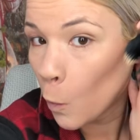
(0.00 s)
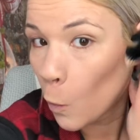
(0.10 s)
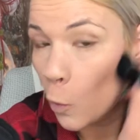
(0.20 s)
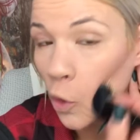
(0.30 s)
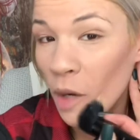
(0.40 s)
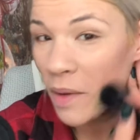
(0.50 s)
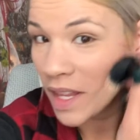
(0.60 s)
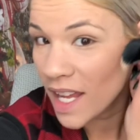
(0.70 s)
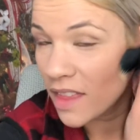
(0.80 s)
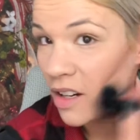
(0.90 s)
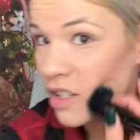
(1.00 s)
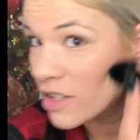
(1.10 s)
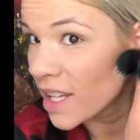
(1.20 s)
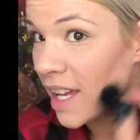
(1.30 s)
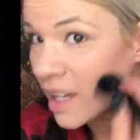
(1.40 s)
normally there's
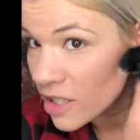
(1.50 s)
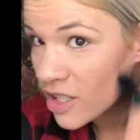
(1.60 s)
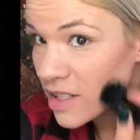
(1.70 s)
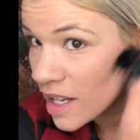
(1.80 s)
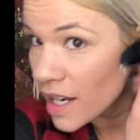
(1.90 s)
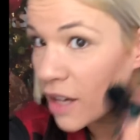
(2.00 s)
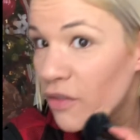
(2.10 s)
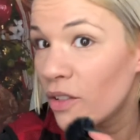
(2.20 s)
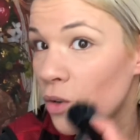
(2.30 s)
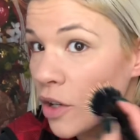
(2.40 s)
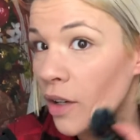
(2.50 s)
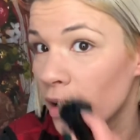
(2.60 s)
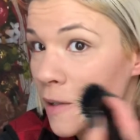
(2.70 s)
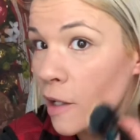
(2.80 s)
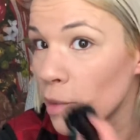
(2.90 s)
like just enough floating around
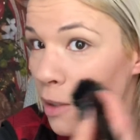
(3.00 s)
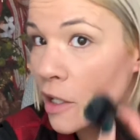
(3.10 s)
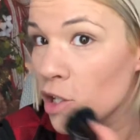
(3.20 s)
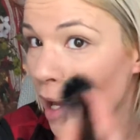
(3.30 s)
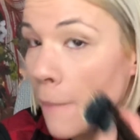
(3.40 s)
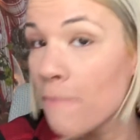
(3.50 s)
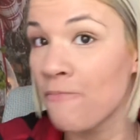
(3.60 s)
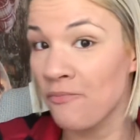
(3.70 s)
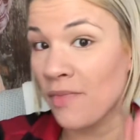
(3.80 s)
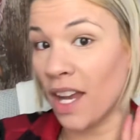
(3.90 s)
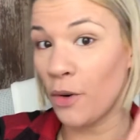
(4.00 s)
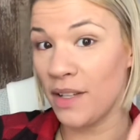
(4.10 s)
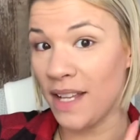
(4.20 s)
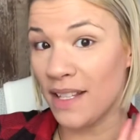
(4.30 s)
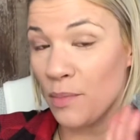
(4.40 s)
here in the brush yet. I always
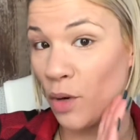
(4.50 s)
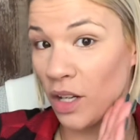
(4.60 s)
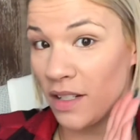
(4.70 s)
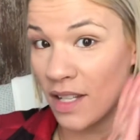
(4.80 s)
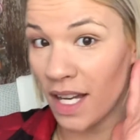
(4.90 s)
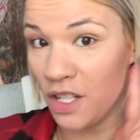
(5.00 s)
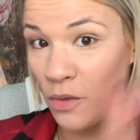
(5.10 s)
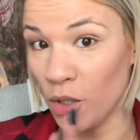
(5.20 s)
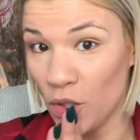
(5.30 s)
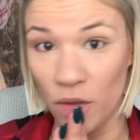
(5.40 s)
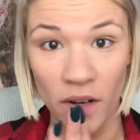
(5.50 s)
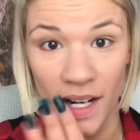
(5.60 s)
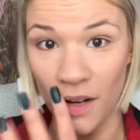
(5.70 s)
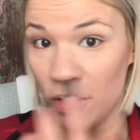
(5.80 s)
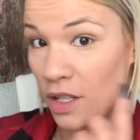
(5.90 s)
say it's important not to contour too far
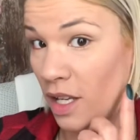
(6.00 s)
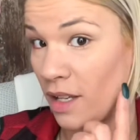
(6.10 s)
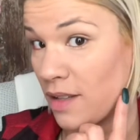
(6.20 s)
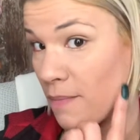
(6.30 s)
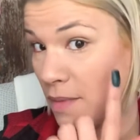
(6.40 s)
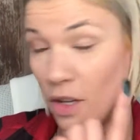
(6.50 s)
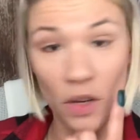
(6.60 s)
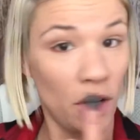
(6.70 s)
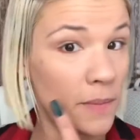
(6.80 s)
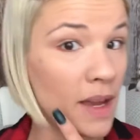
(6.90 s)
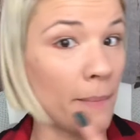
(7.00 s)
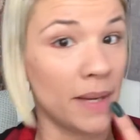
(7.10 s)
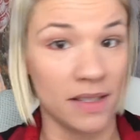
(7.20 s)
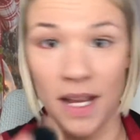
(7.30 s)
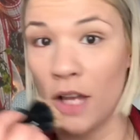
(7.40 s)
down because you don't want to make a
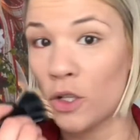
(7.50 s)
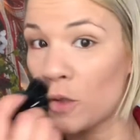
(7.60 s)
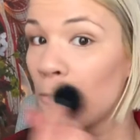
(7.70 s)
mustache.